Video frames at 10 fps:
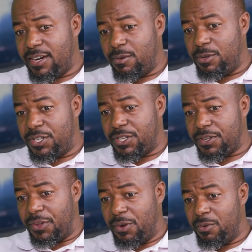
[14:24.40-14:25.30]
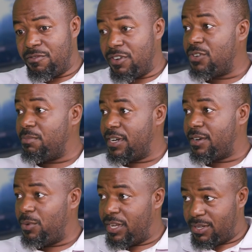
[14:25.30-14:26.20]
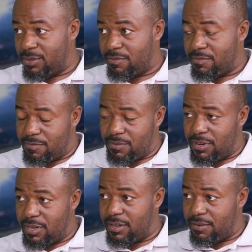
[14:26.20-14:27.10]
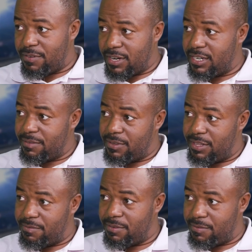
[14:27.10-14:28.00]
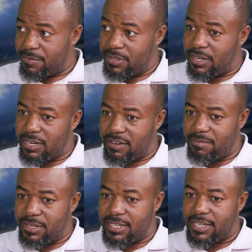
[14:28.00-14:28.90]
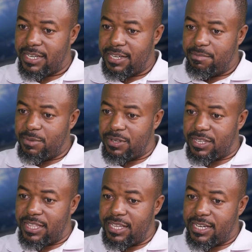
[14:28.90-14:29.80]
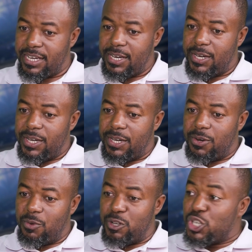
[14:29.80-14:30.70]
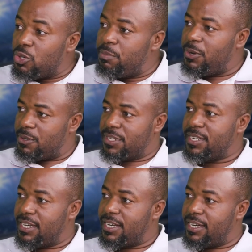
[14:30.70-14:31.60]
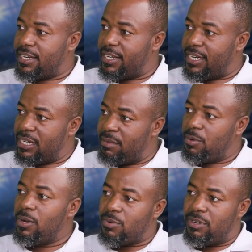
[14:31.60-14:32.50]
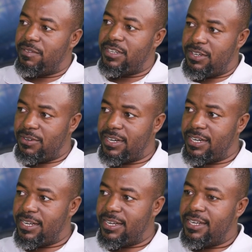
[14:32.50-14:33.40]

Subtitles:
which we've tried to make, we as a golf fraternity for the Ghana government, because I think we should be hosting a DP World Tour event in Uganda.